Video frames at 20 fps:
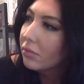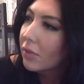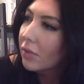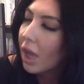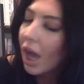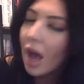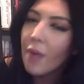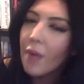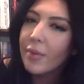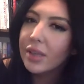
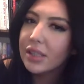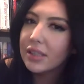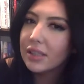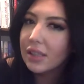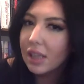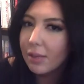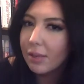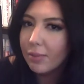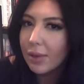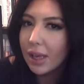I miss
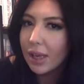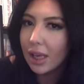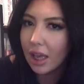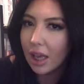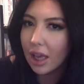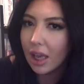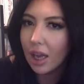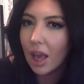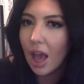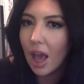sleeping
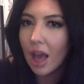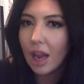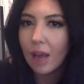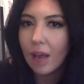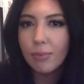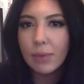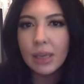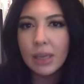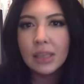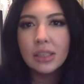in, and I
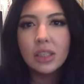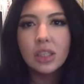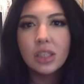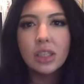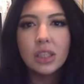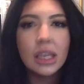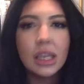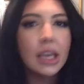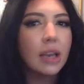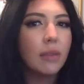miss
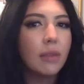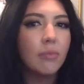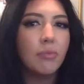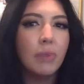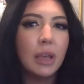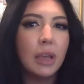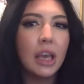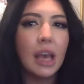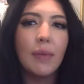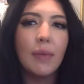just, like,
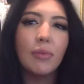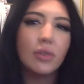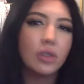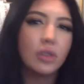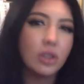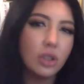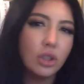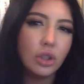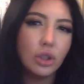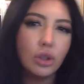being able
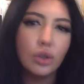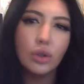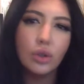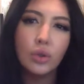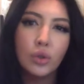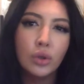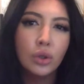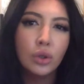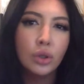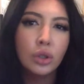to do
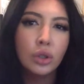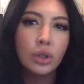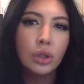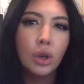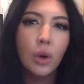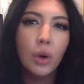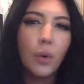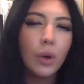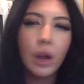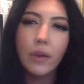
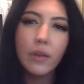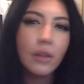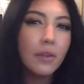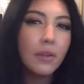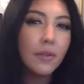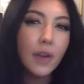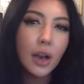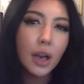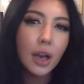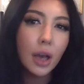whatever the
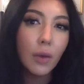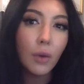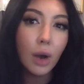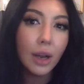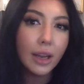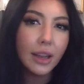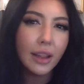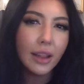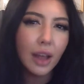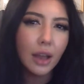fuck I
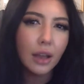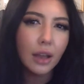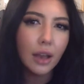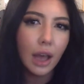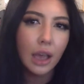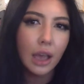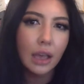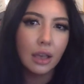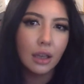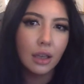wanted that
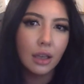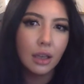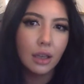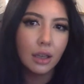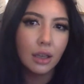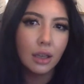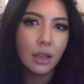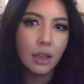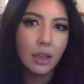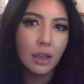day.
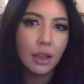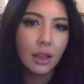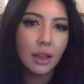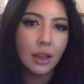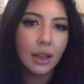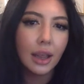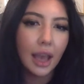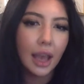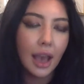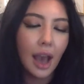
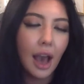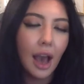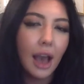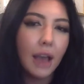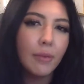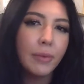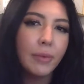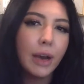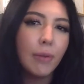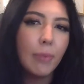Like, I
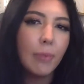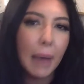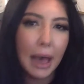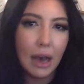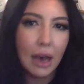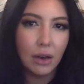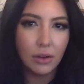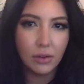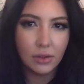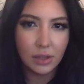am now
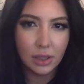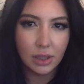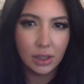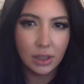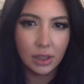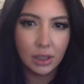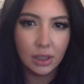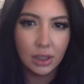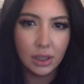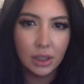bound
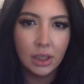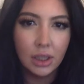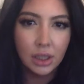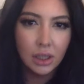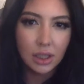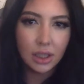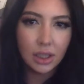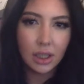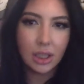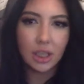
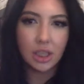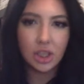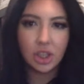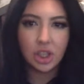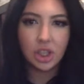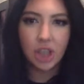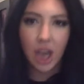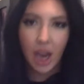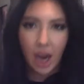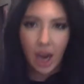to this
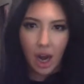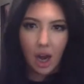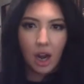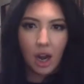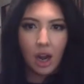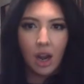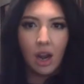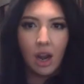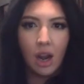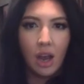chair
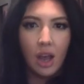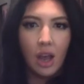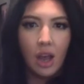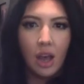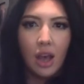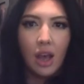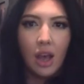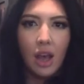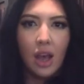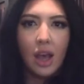
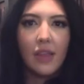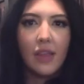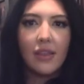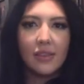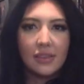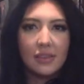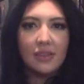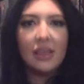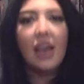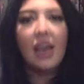and
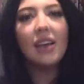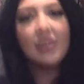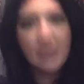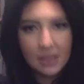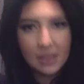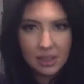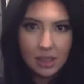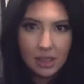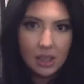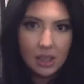this desk